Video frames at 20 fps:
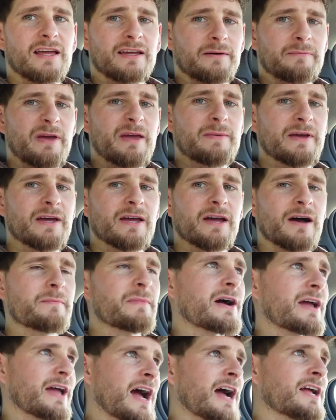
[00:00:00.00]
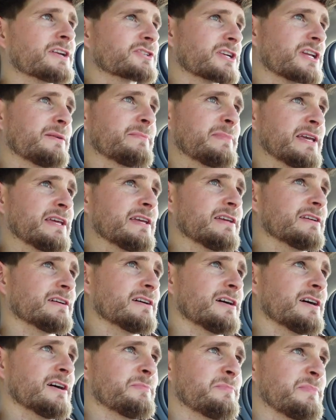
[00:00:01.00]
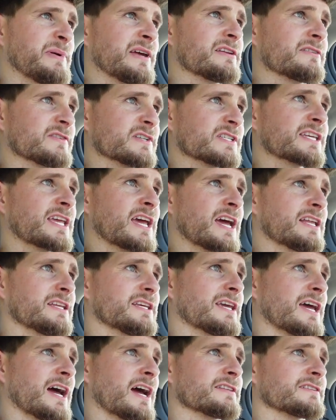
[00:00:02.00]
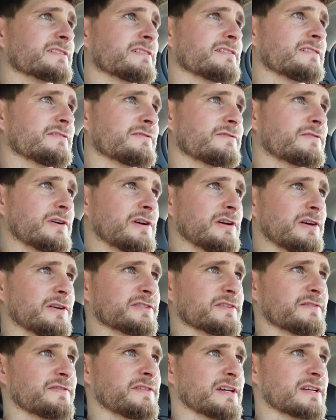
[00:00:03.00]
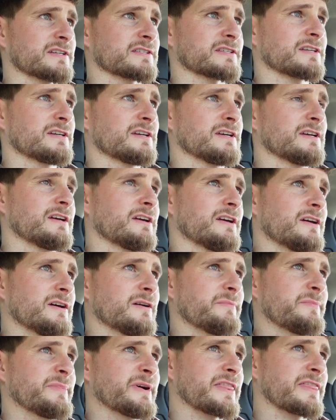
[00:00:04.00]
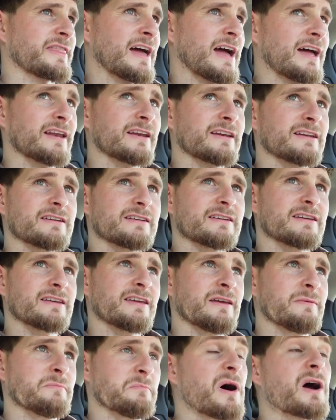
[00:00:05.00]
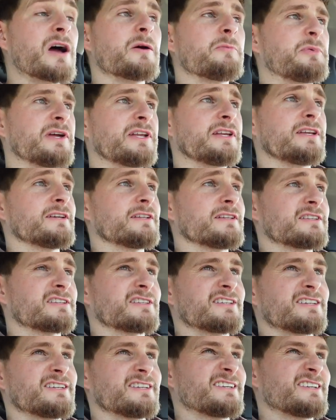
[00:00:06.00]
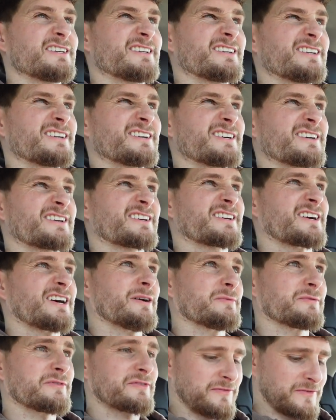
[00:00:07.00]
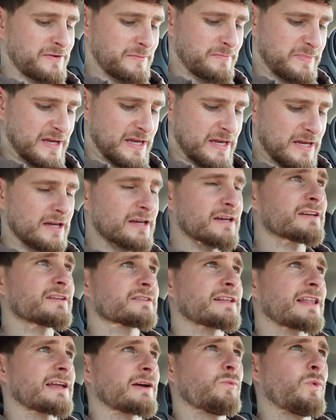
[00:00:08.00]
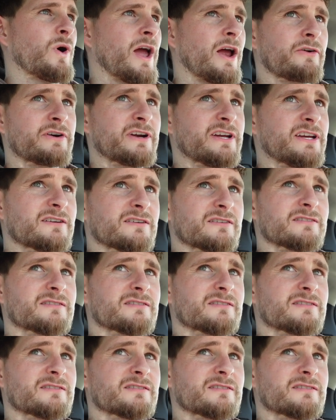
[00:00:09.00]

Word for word: maybe I might actually be a bit of a scaredy cat for a lot of things, but that, in my opinion, comes from being like wary.